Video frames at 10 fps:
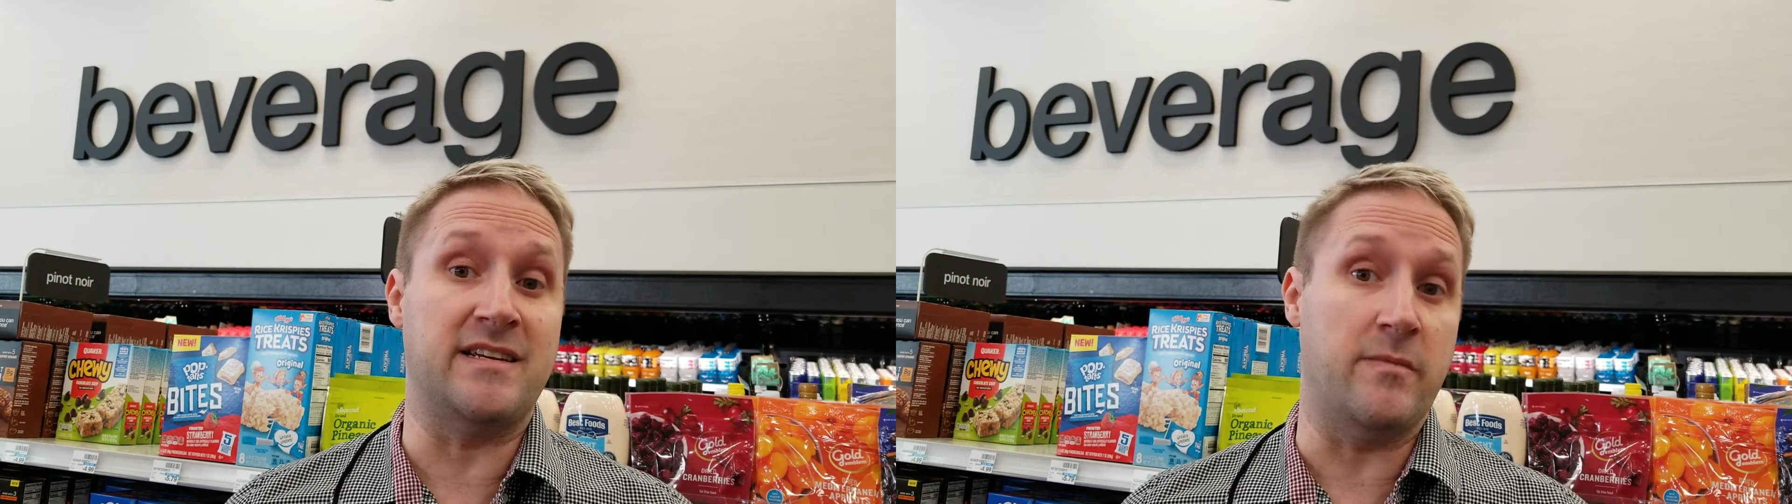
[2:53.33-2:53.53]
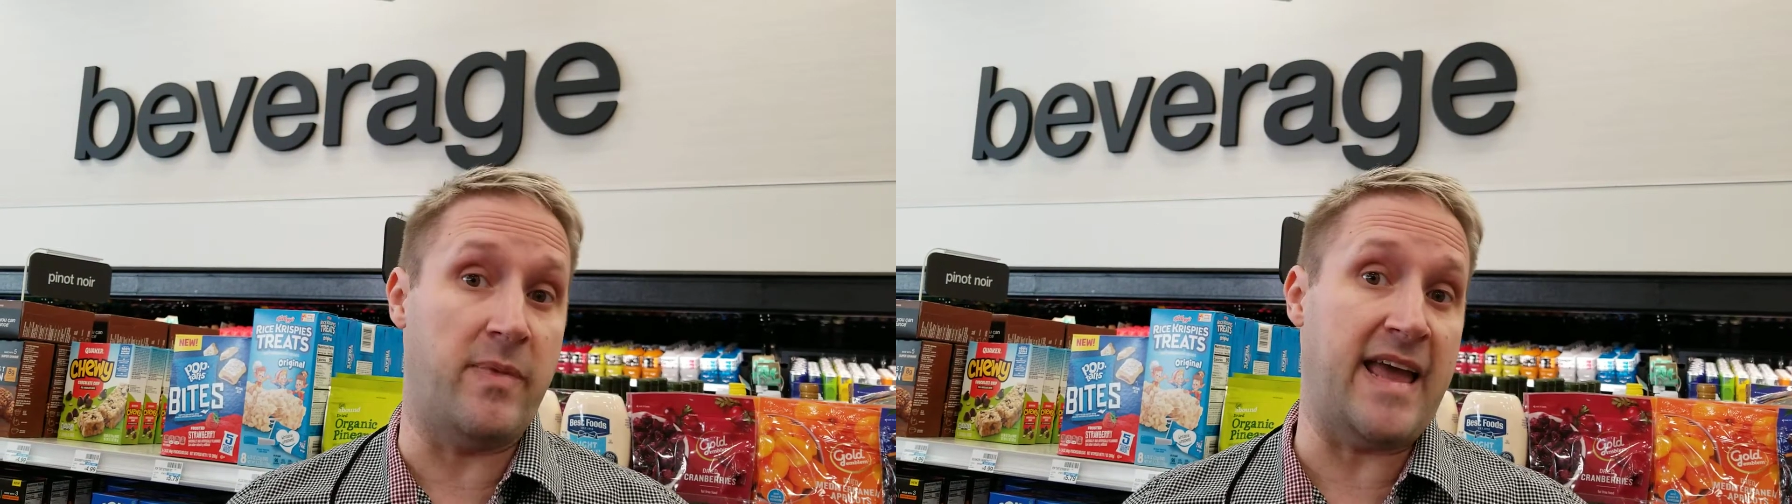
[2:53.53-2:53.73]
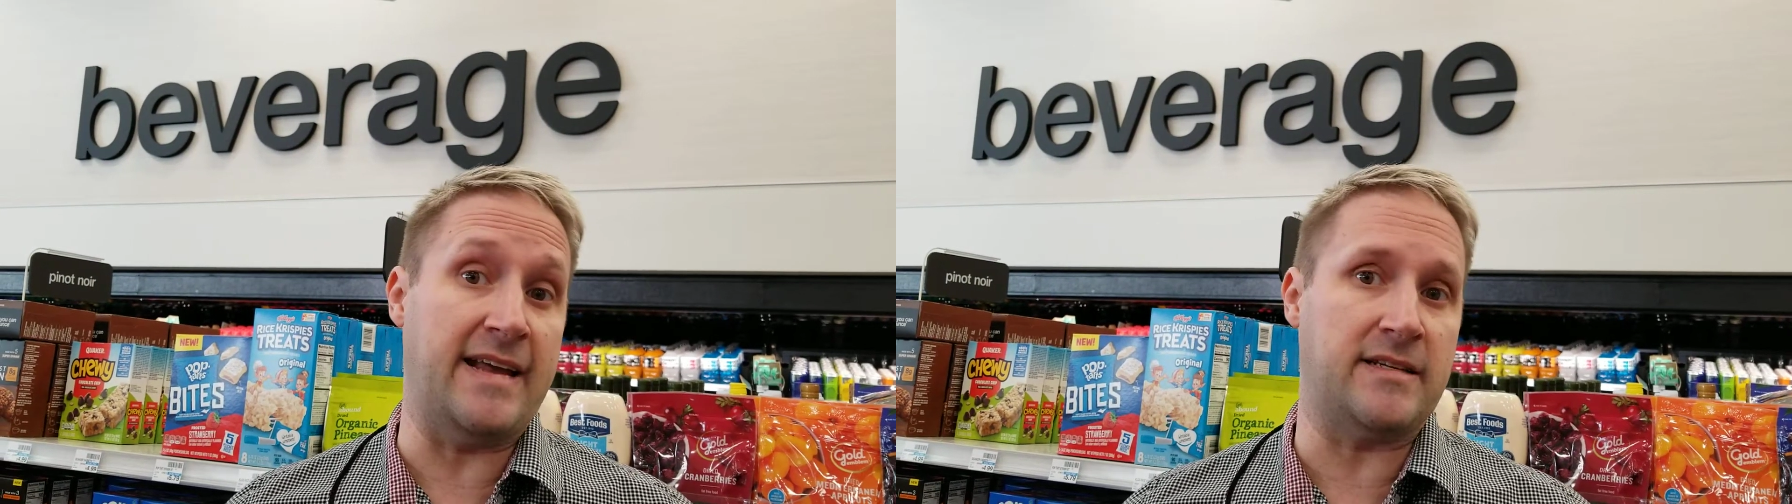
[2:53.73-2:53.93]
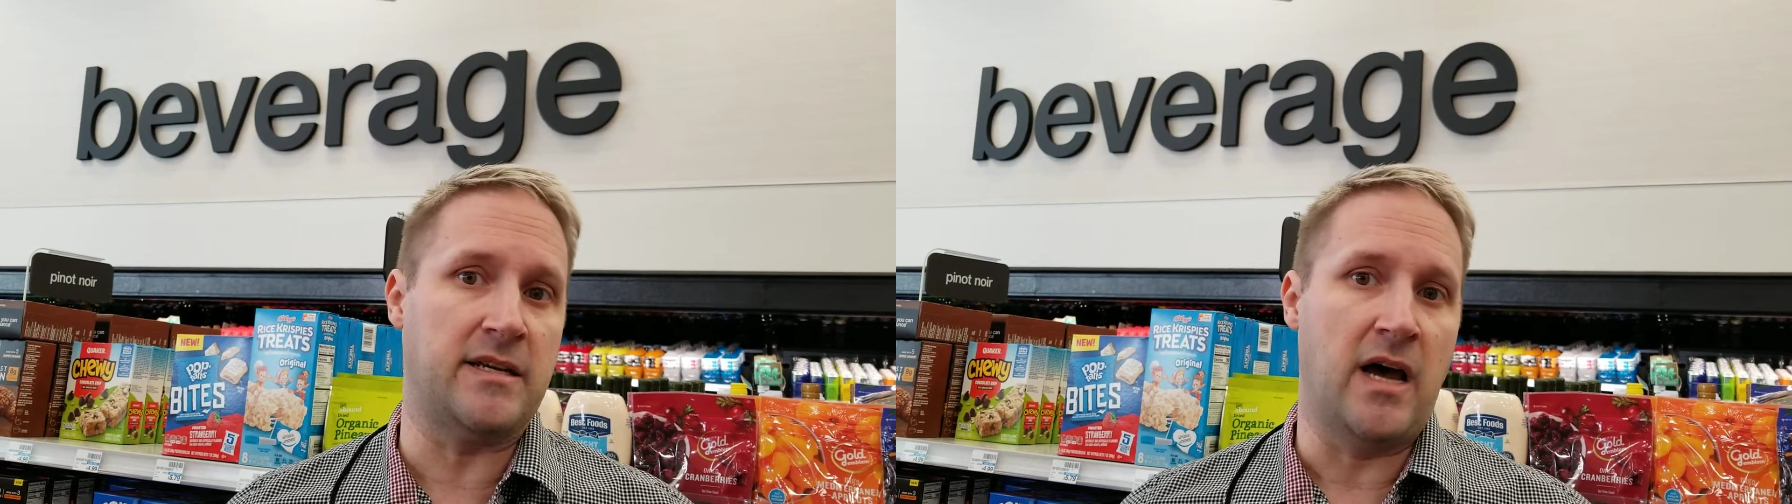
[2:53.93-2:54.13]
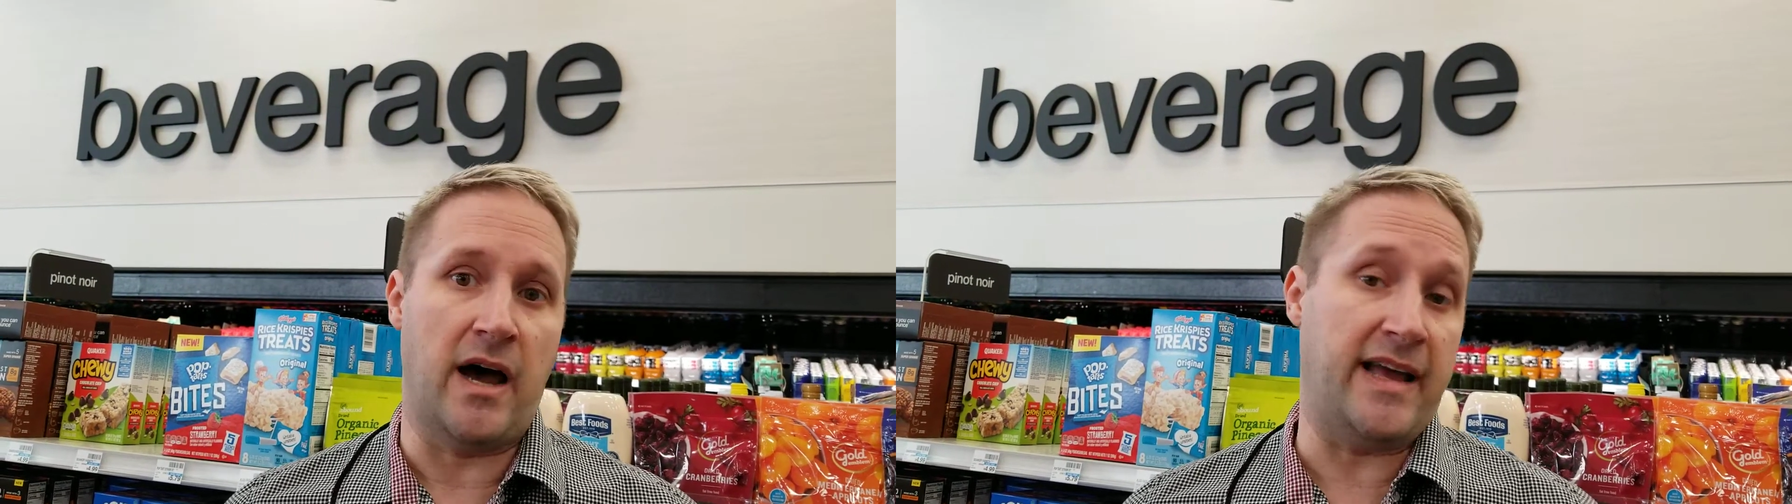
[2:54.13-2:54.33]
debate
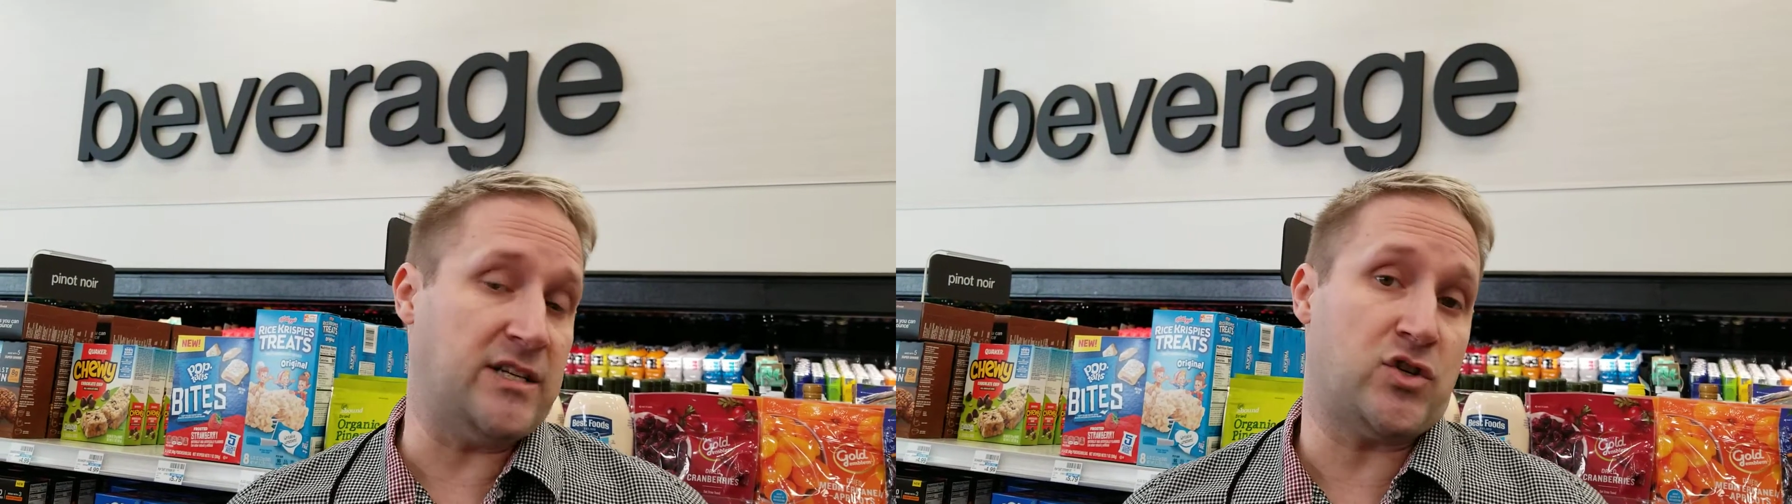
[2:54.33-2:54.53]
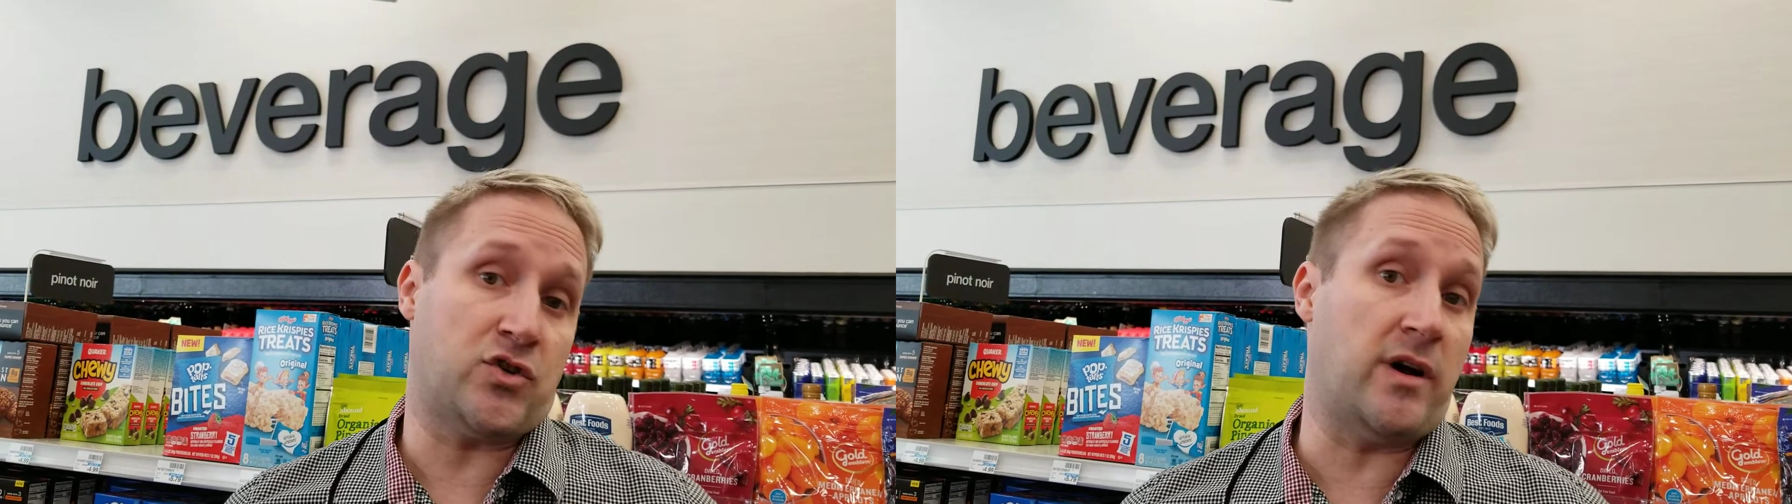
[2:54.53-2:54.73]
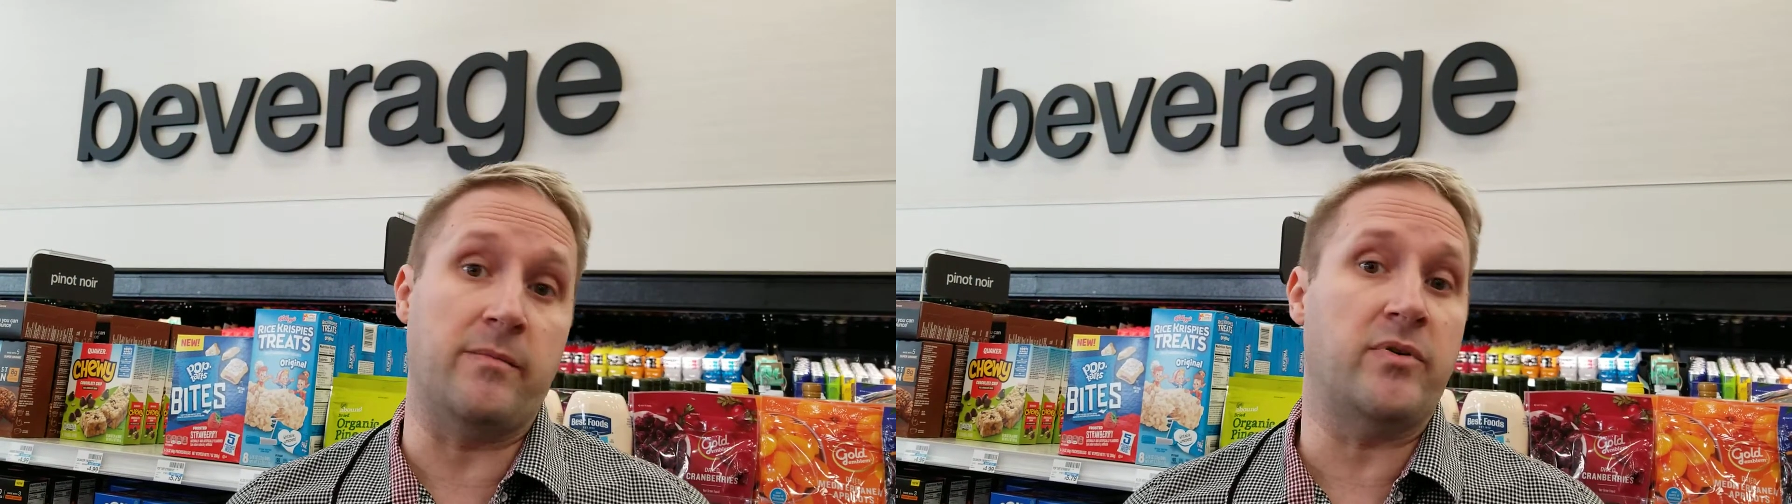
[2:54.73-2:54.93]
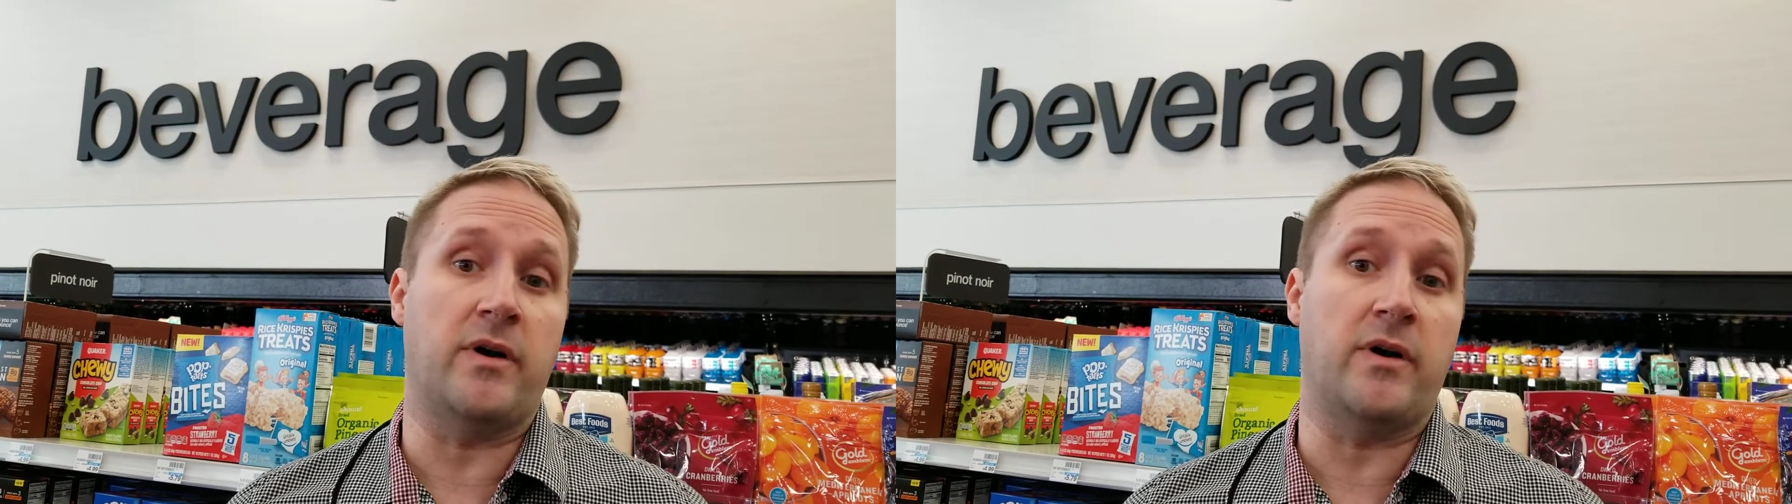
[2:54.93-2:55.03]
against Trump,